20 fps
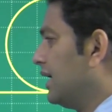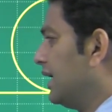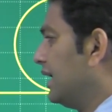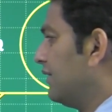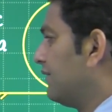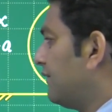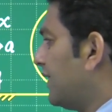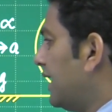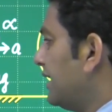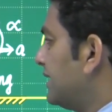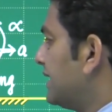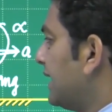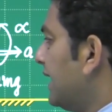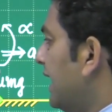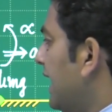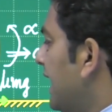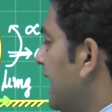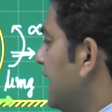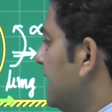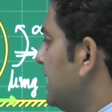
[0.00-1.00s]
if I
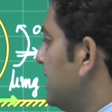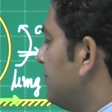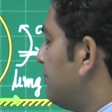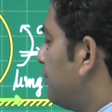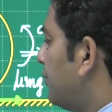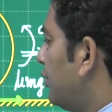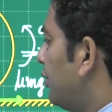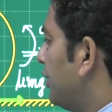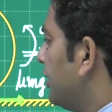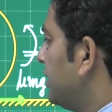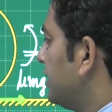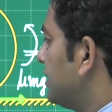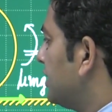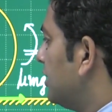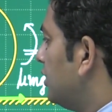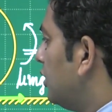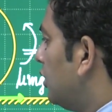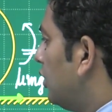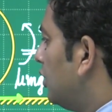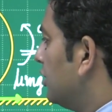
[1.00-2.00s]
take any point
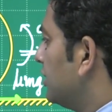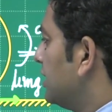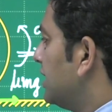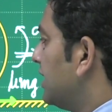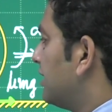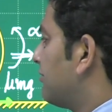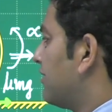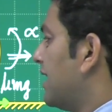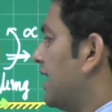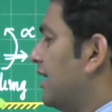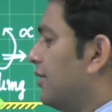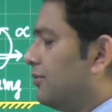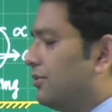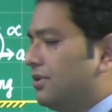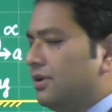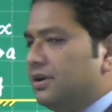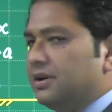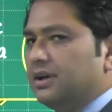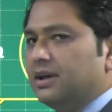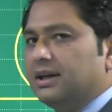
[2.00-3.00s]
on the
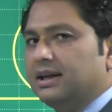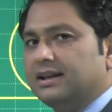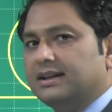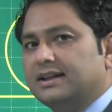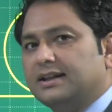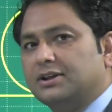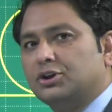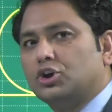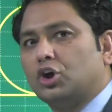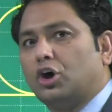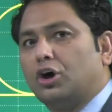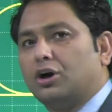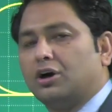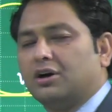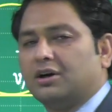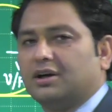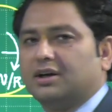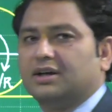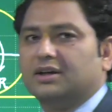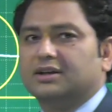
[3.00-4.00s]
ground, the
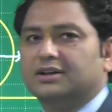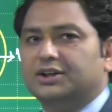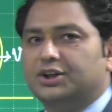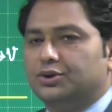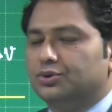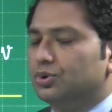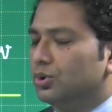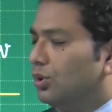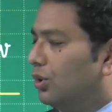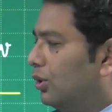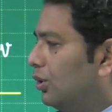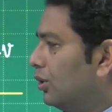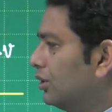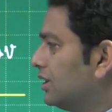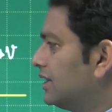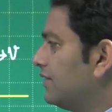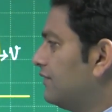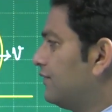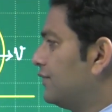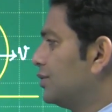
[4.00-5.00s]
torque due to
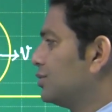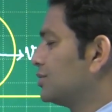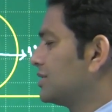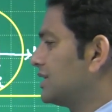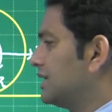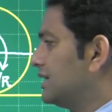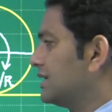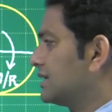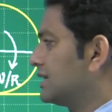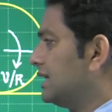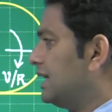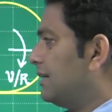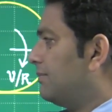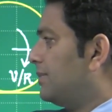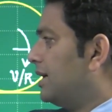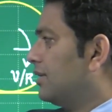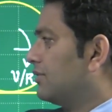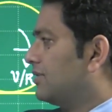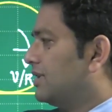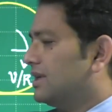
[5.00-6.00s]
all the forces
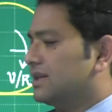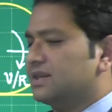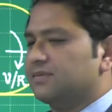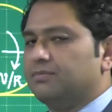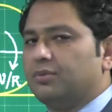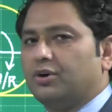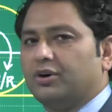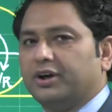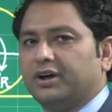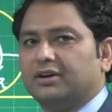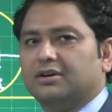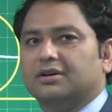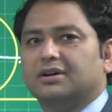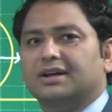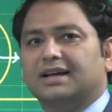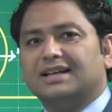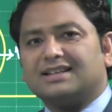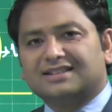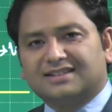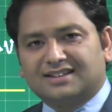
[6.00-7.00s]
about this point
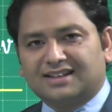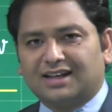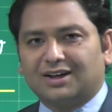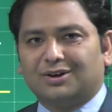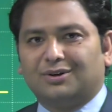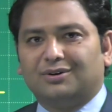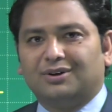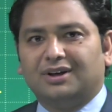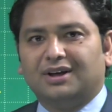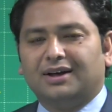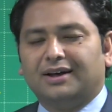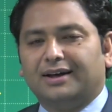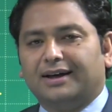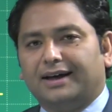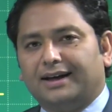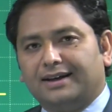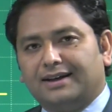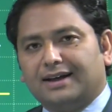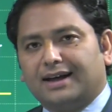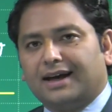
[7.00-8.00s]
is zero,
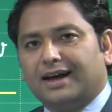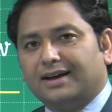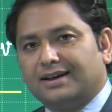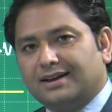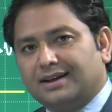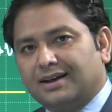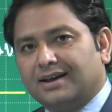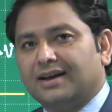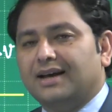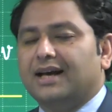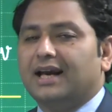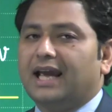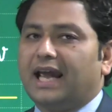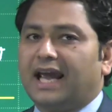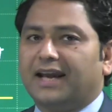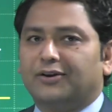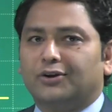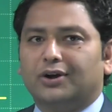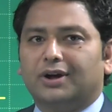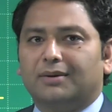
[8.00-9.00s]
indicating
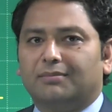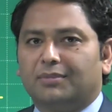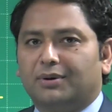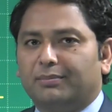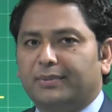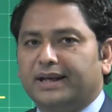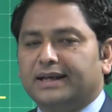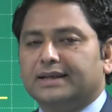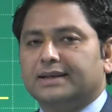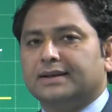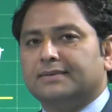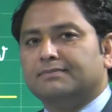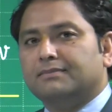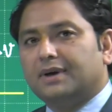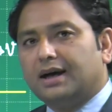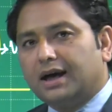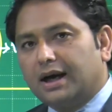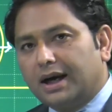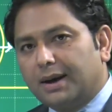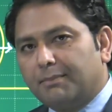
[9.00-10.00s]
angular momentum
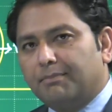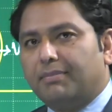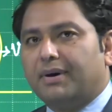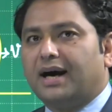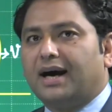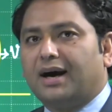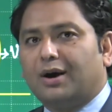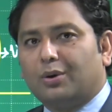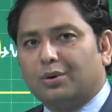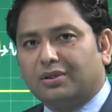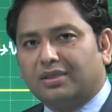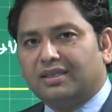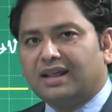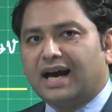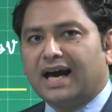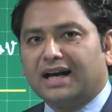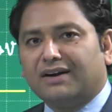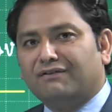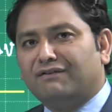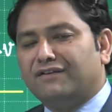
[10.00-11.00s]
about
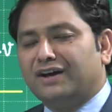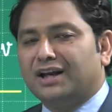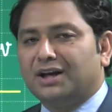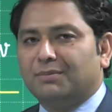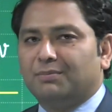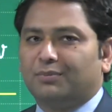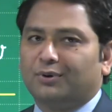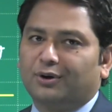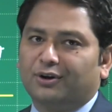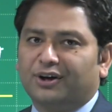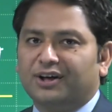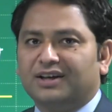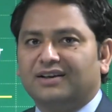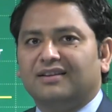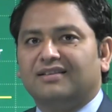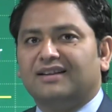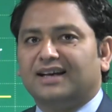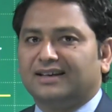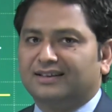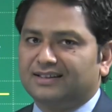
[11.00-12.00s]
that very point
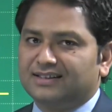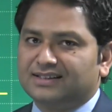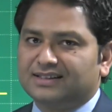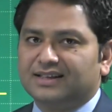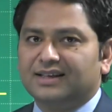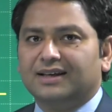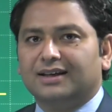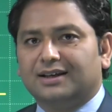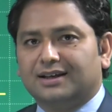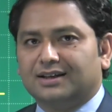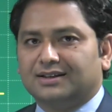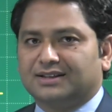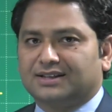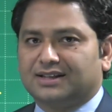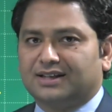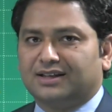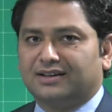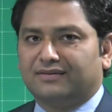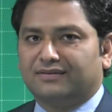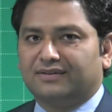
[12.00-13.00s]
that is
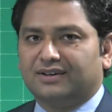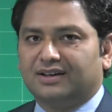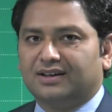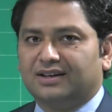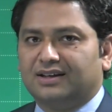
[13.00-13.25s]
conserved.